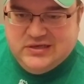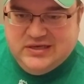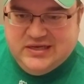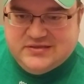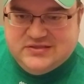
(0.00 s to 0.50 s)

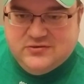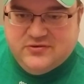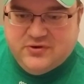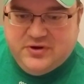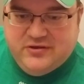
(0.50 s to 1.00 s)
Hit
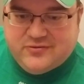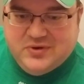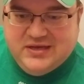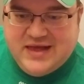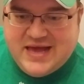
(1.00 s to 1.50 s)

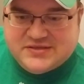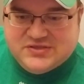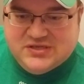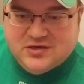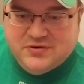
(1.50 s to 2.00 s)
233 last
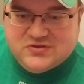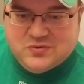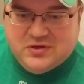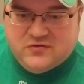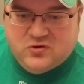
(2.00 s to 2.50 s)
year with
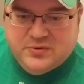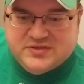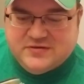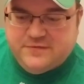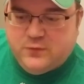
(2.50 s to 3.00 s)
12 homers
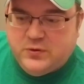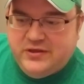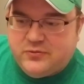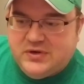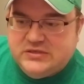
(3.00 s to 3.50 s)
and
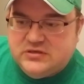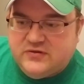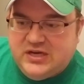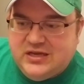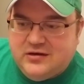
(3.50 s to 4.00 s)
43 driven
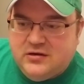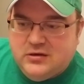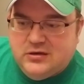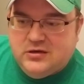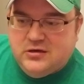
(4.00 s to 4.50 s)
in
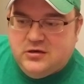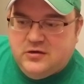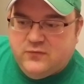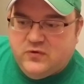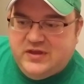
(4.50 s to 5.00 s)

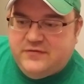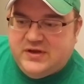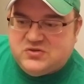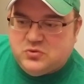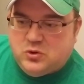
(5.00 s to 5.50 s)
for the
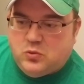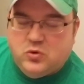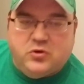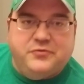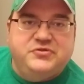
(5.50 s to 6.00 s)
eventual
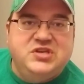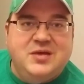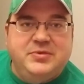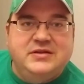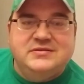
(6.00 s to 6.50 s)
world
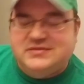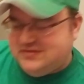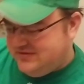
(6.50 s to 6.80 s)
champions.